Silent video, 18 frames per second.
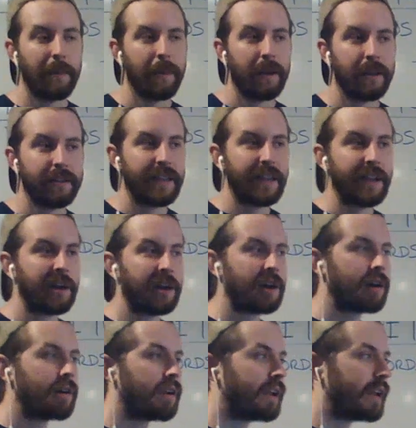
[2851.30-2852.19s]
They
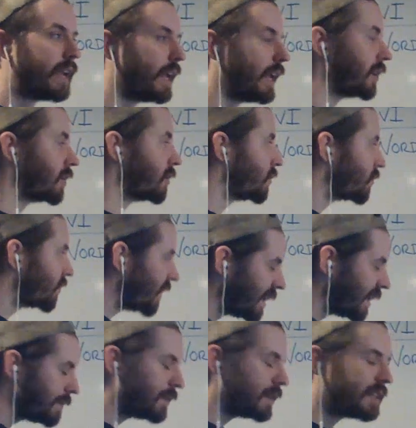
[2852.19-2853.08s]
are
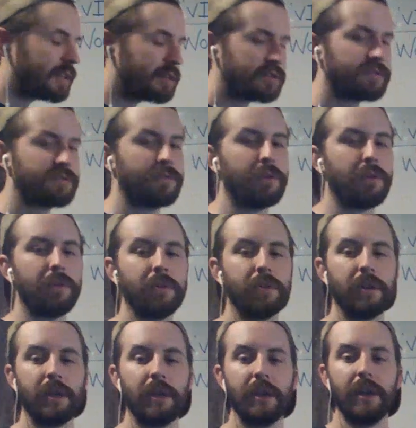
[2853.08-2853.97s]
incredibly useful.
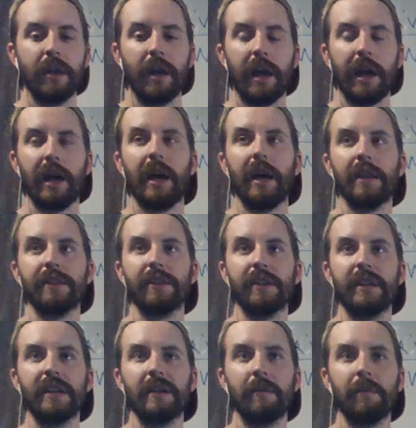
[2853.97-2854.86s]

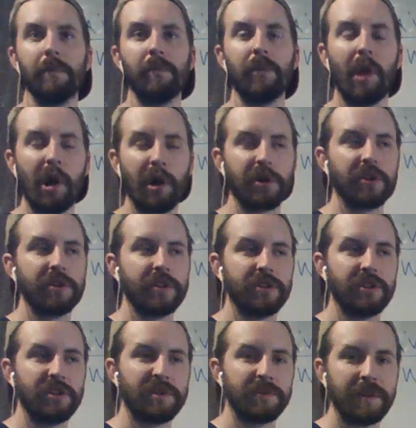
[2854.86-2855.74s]
The longer that
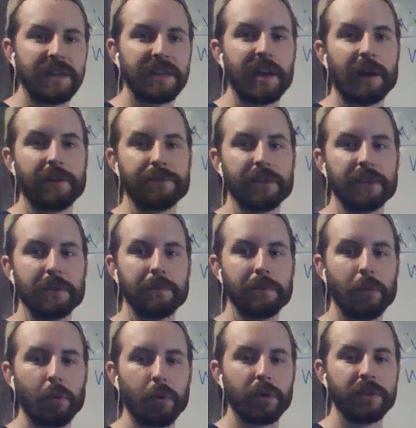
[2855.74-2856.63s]
you speak Natvi, the
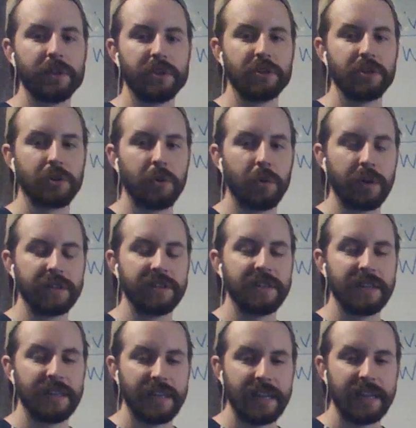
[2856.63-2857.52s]
more that you're going to
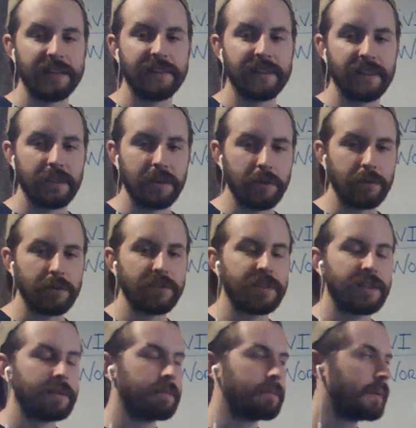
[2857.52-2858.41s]
need to use
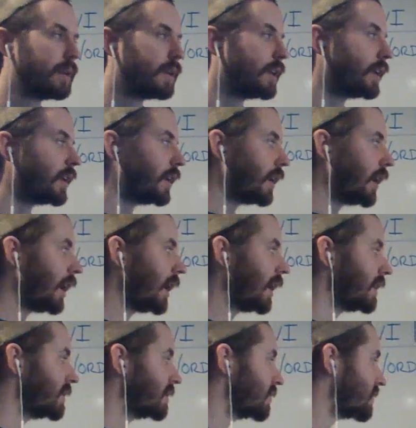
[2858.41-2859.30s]
them
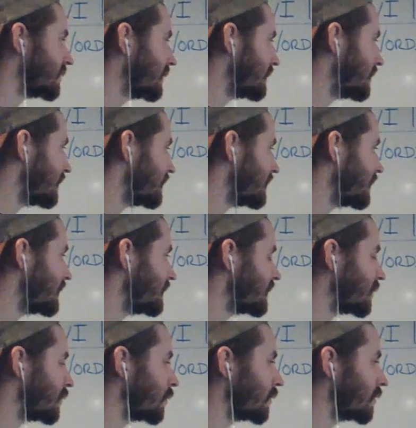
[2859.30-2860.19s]
in your sentences in
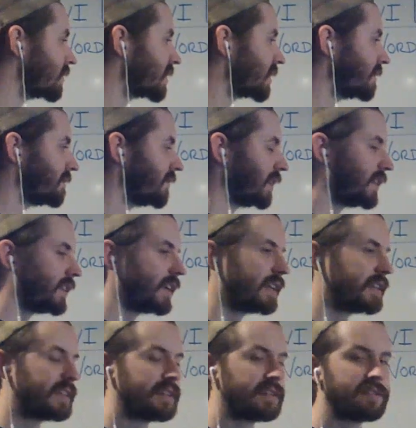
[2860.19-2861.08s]
order to convey the
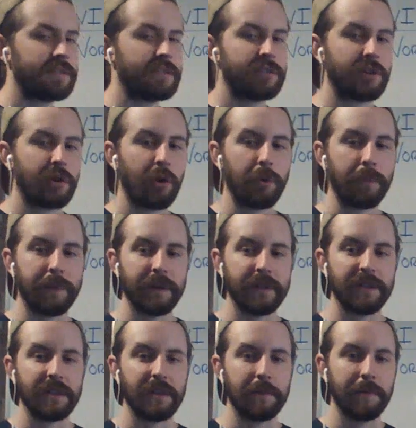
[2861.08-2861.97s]
ideas that you're hoping to
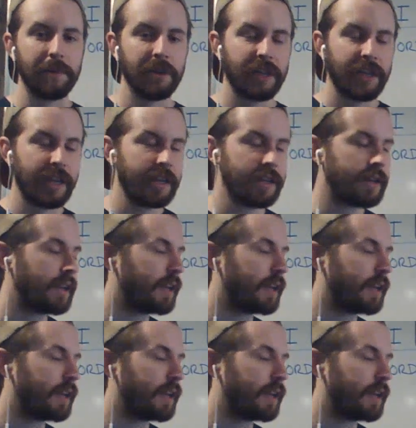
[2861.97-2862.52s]
communicate.